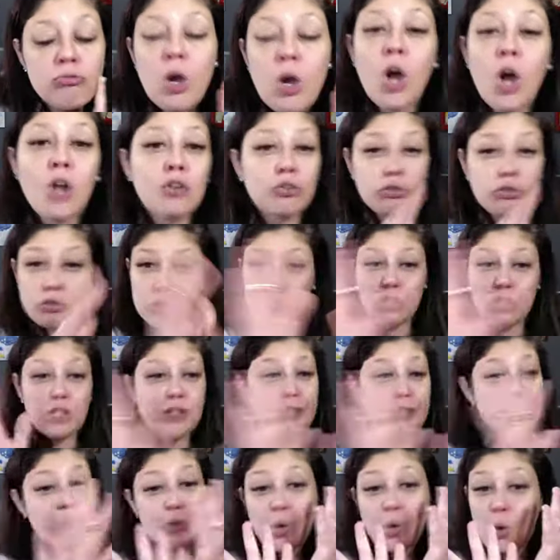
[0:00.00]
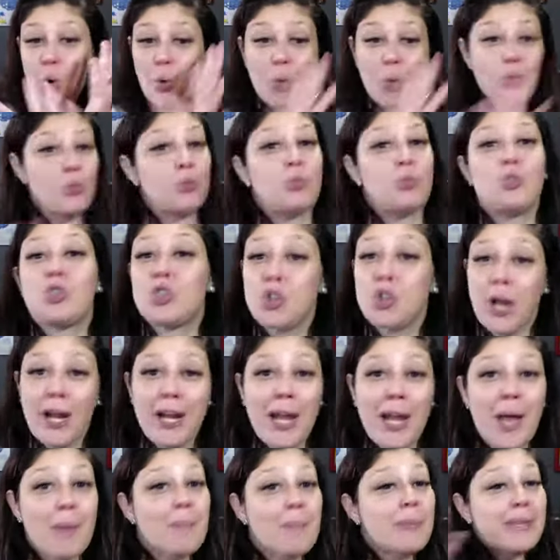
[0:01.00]
So just straight
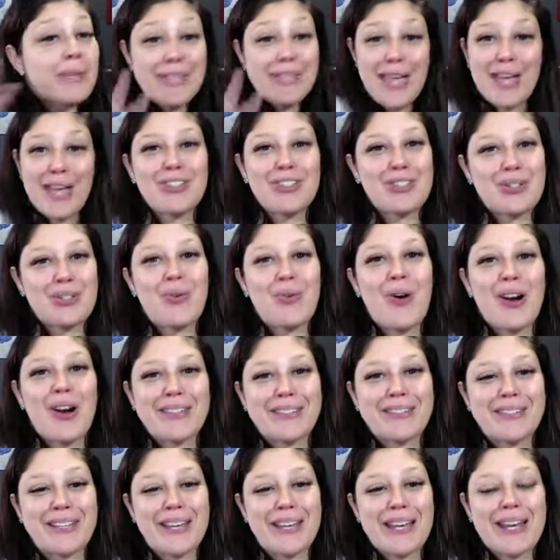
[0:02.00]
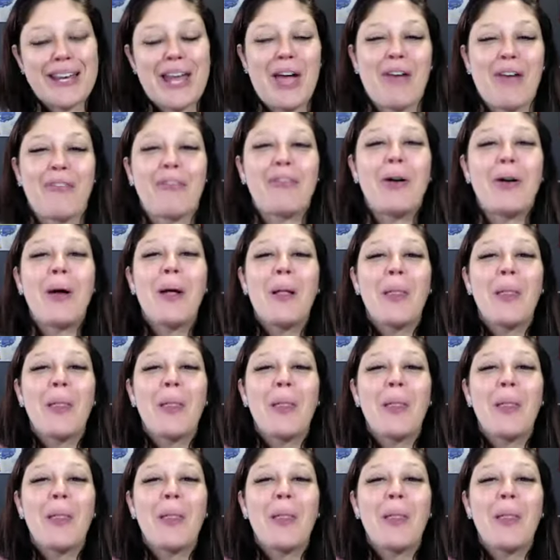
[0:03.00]
up, yes, you are sick enough.